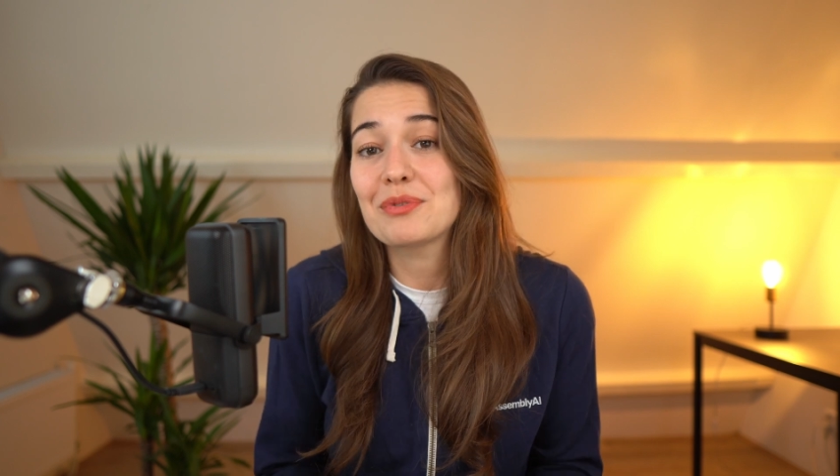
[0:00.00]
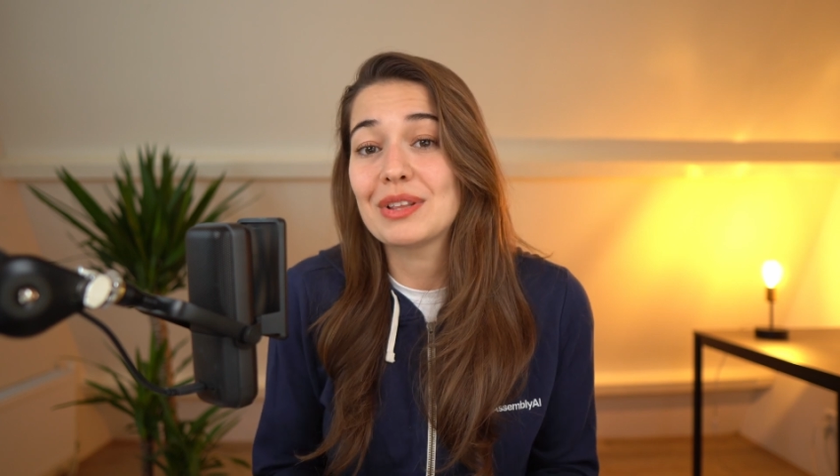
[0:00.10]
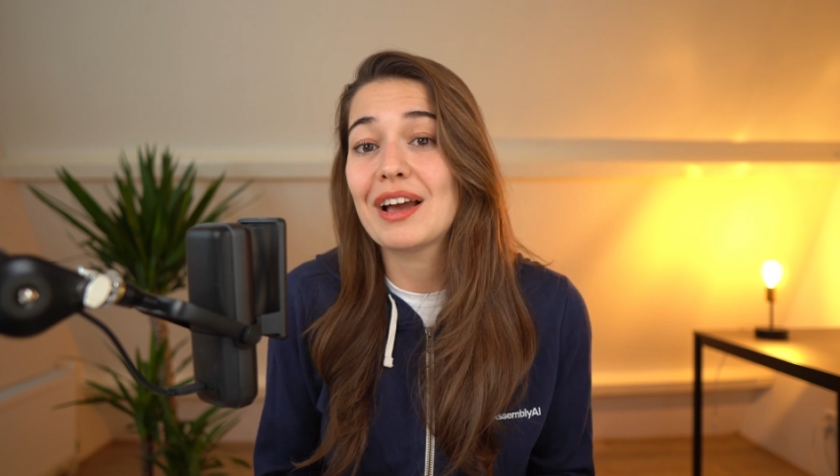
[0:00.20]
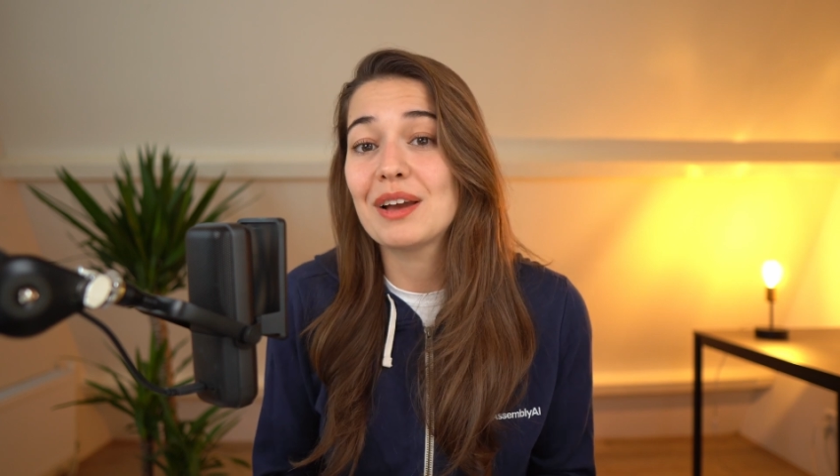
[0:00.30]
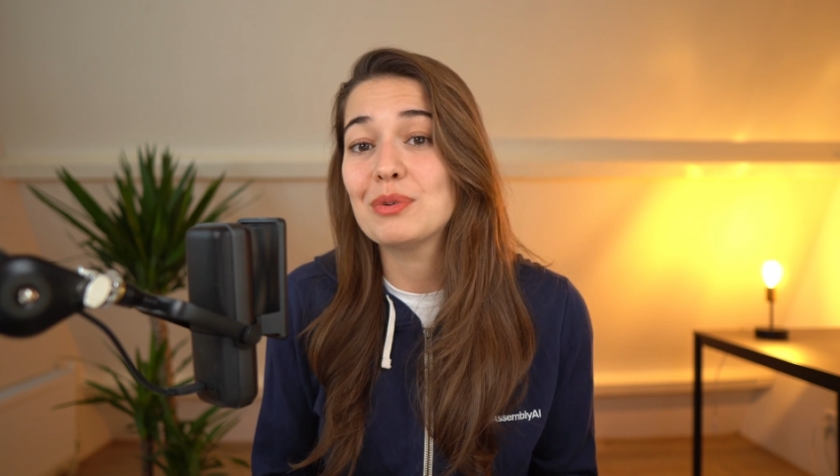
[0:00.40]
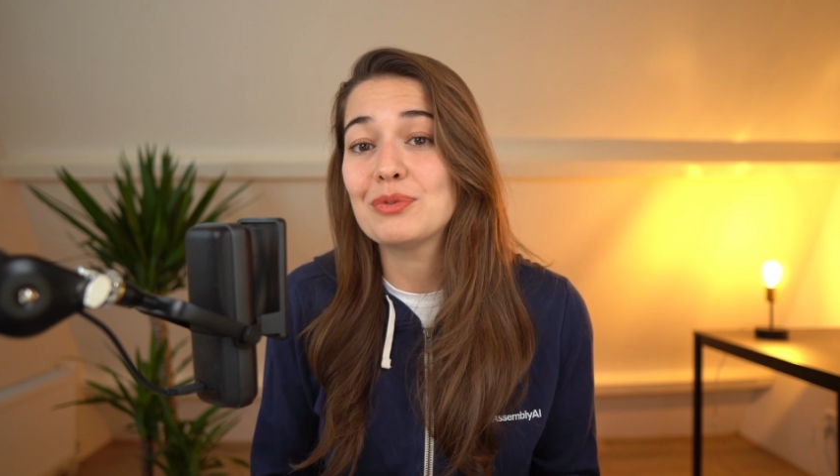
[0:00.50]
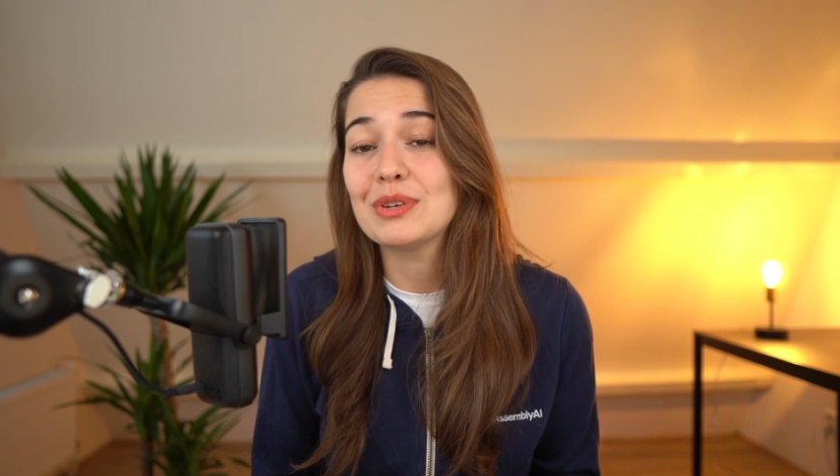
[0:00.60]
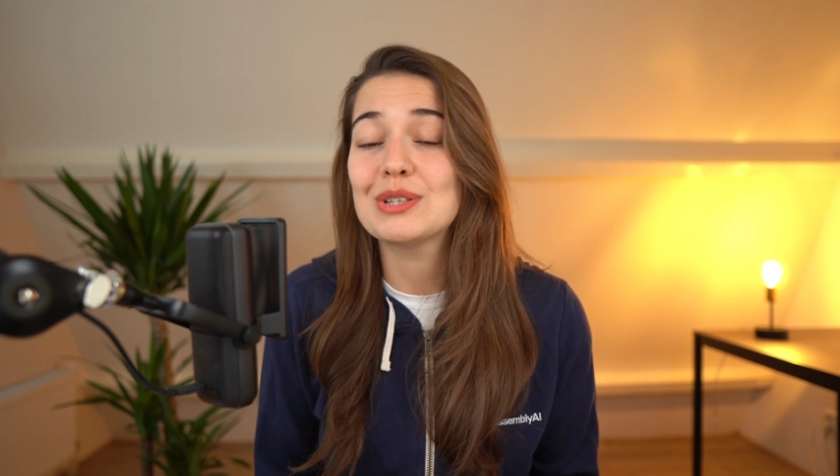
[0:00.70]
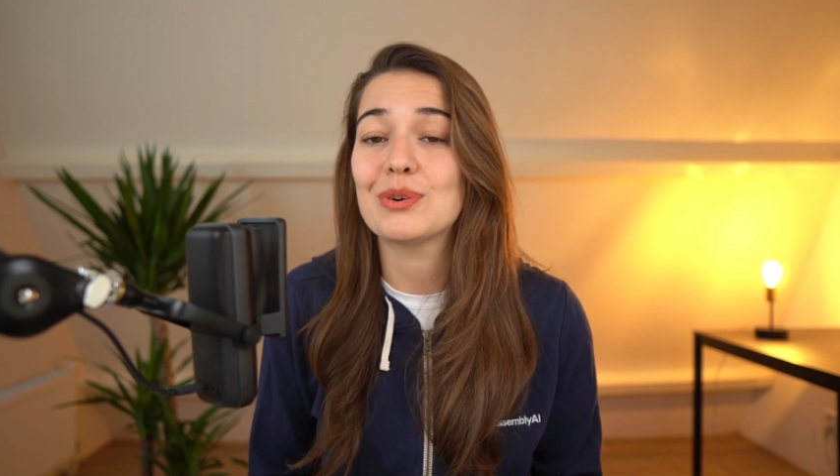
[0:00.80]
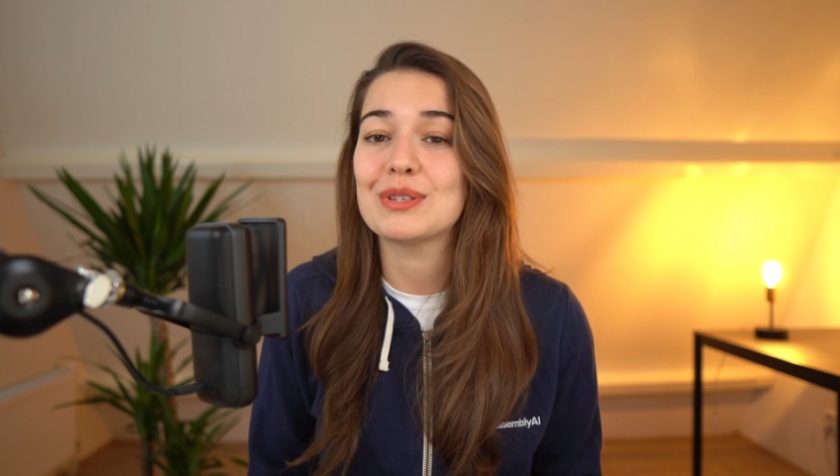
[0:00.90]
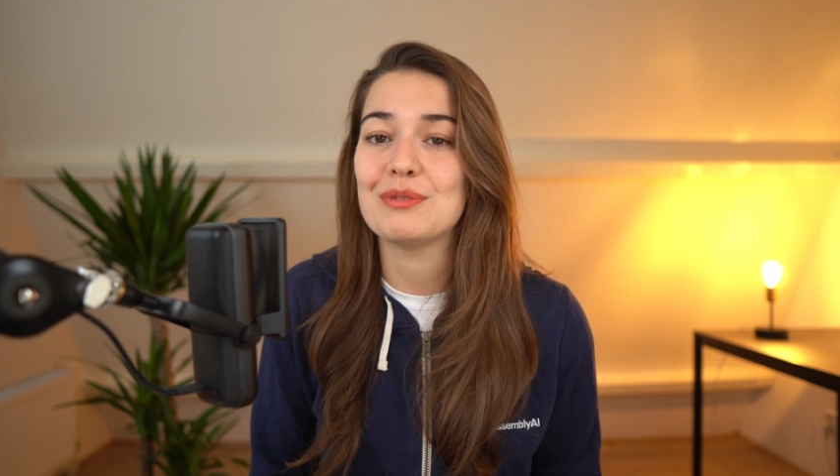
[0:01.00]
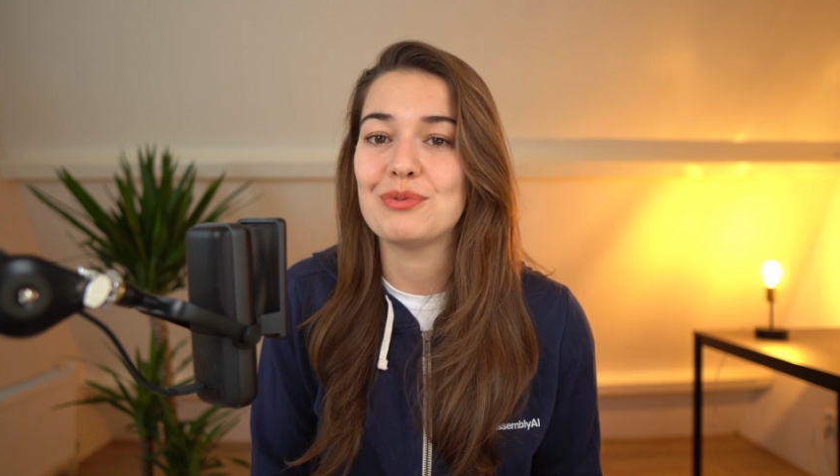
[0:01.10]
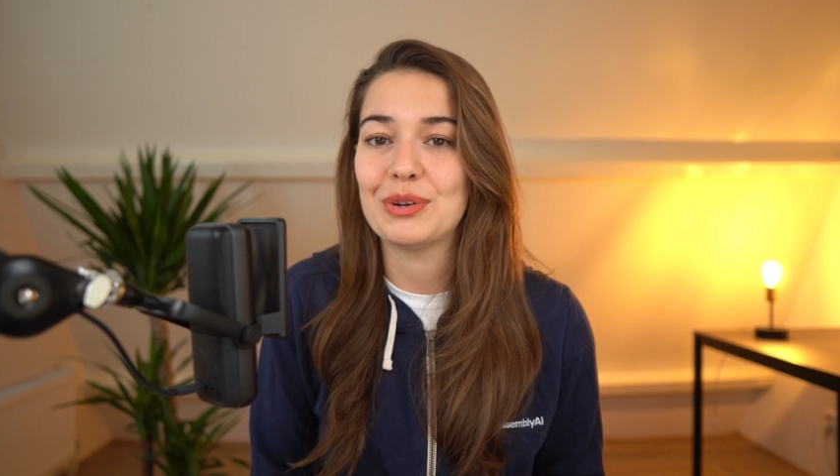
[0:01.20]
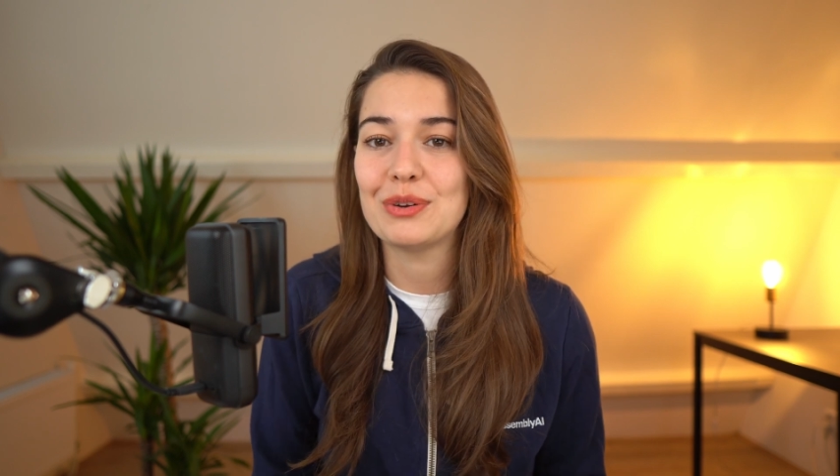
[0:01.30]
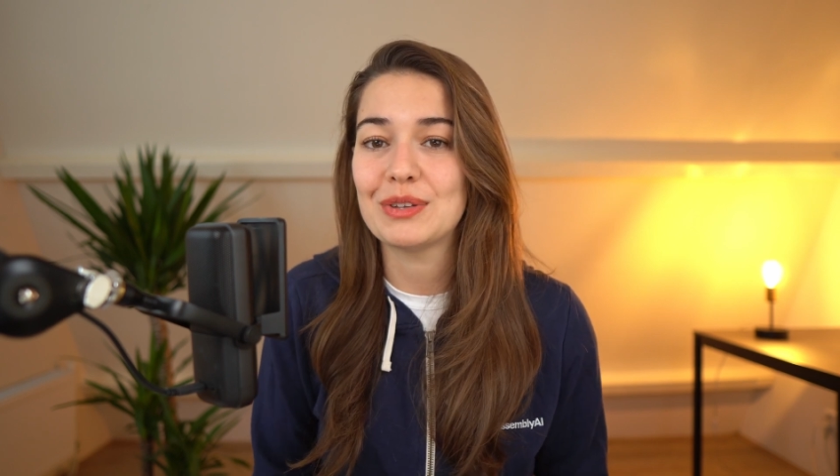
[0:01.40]
reliable resource in
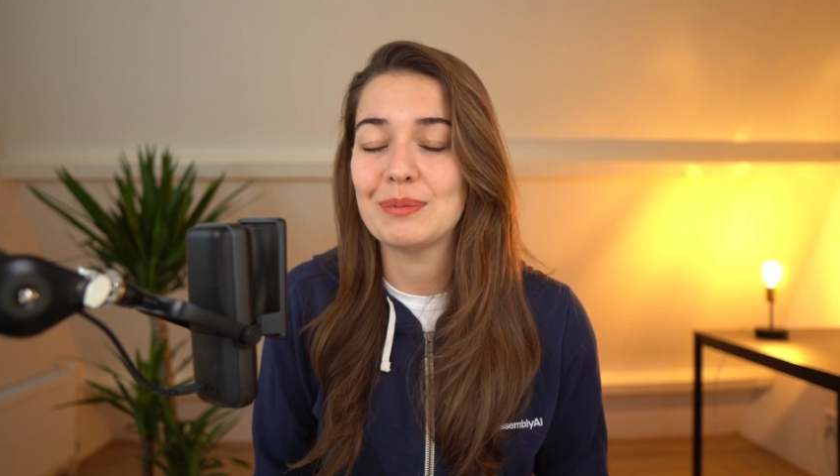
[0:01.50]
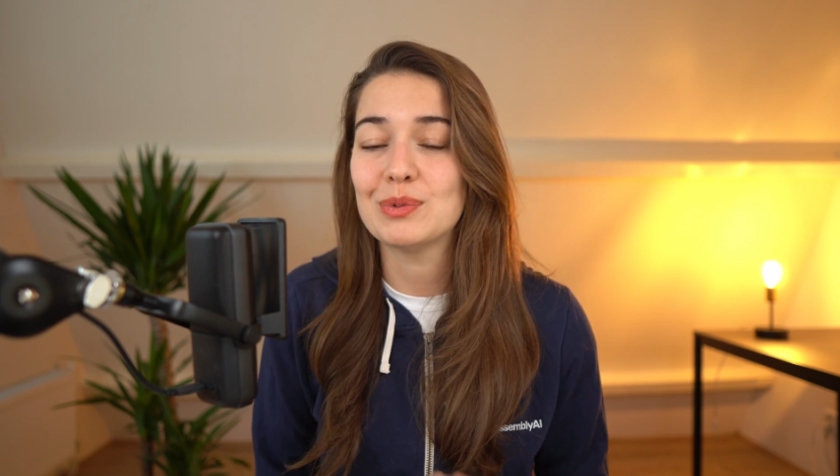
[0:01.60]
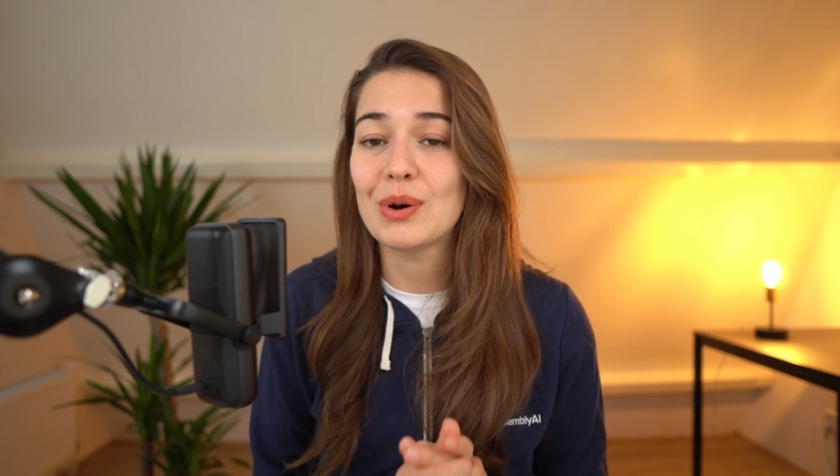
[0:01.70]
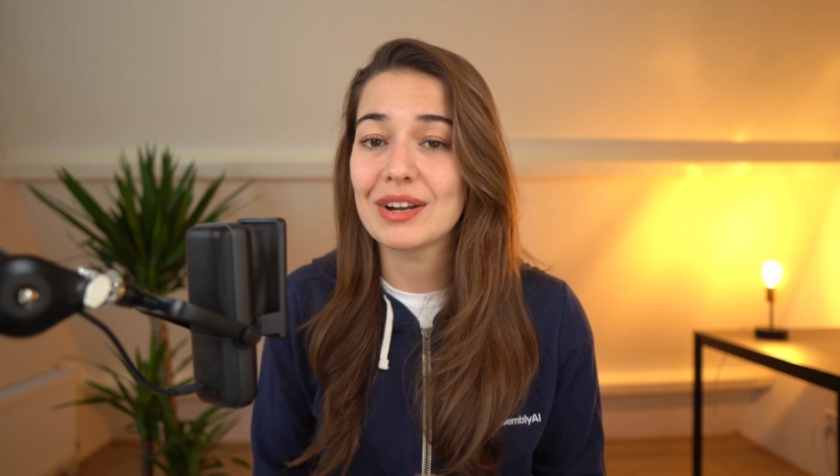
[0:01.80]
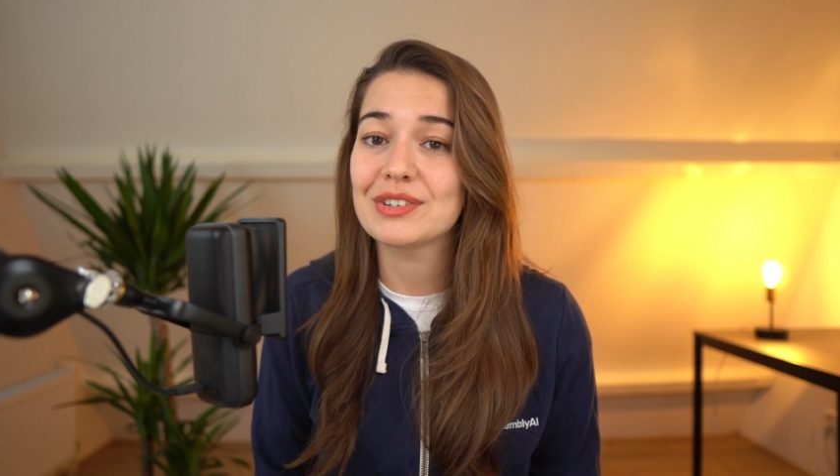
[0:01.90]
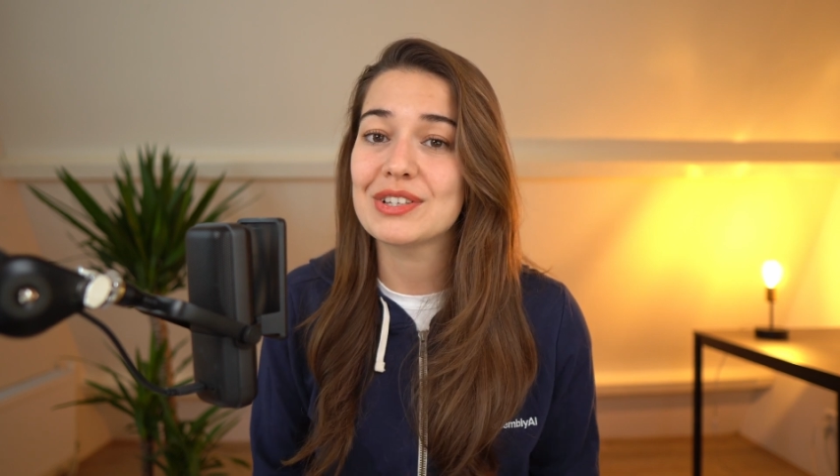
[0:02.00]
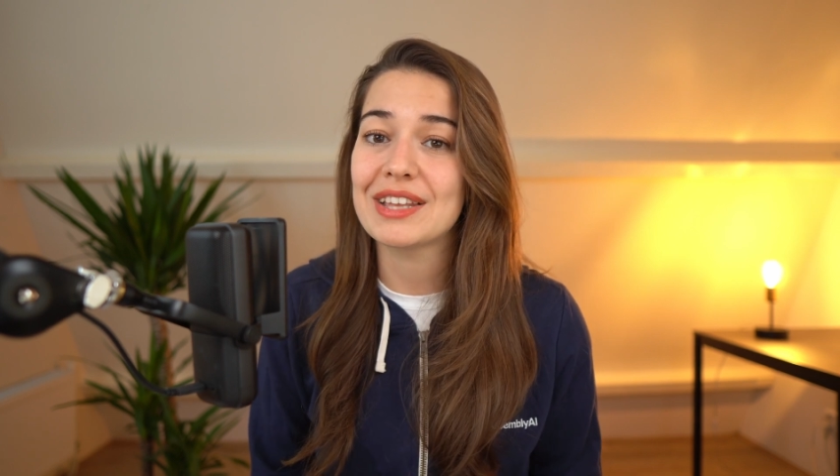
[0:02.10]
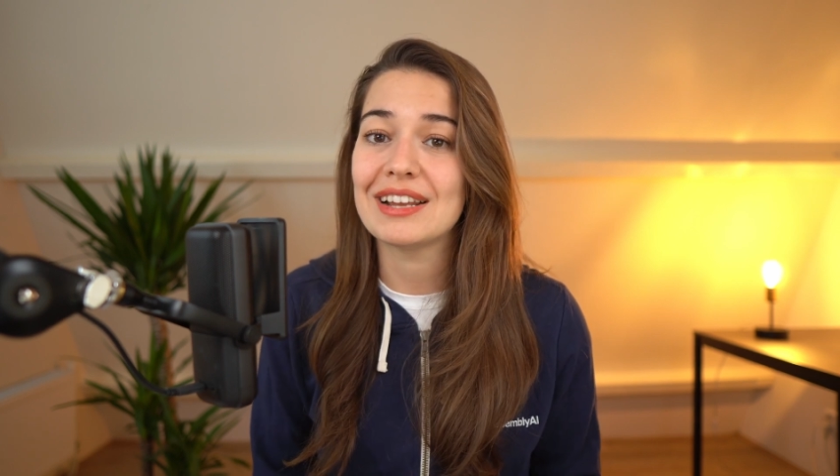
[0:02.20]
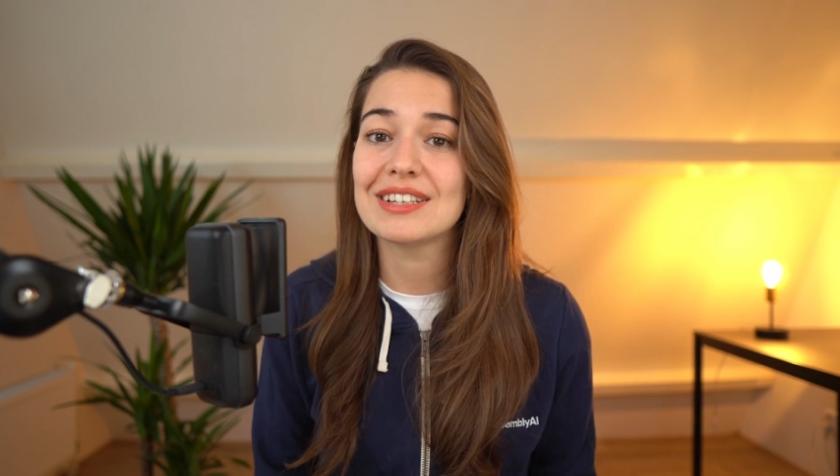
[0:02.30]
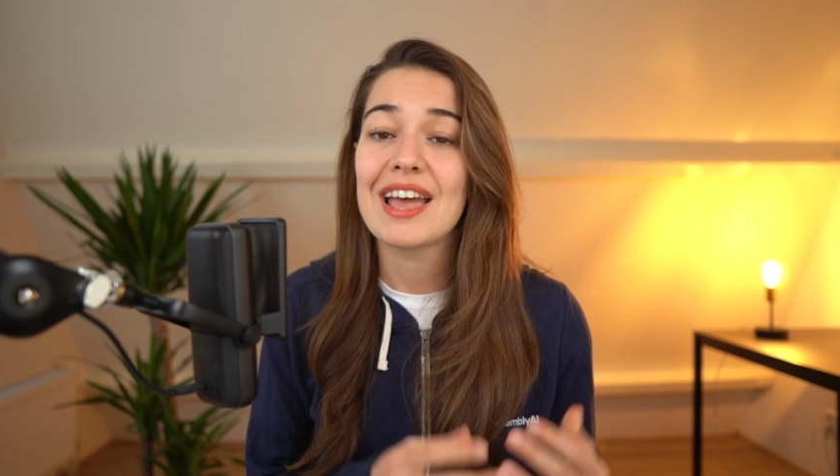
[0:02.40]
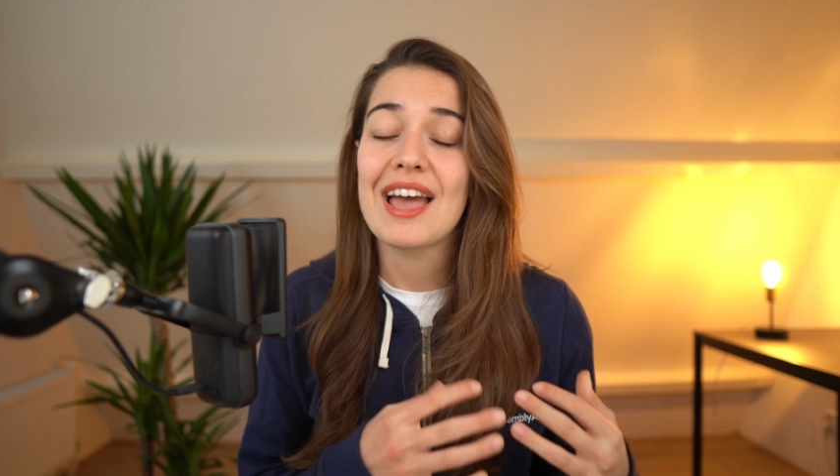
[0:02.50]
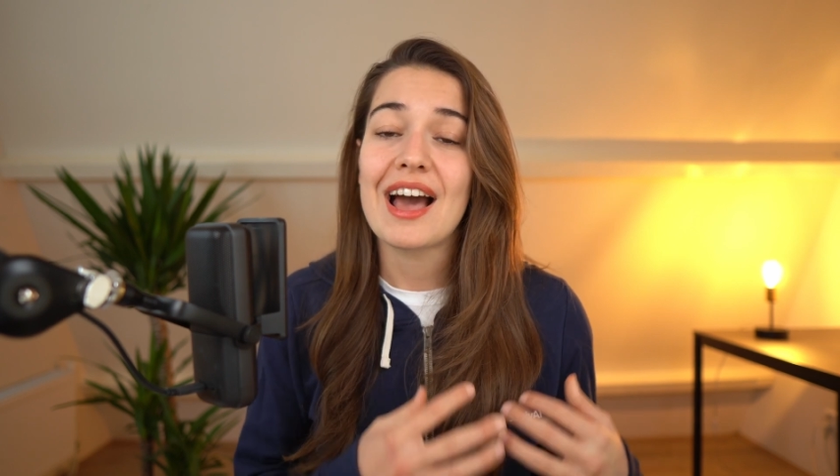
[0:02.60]
front of them to understand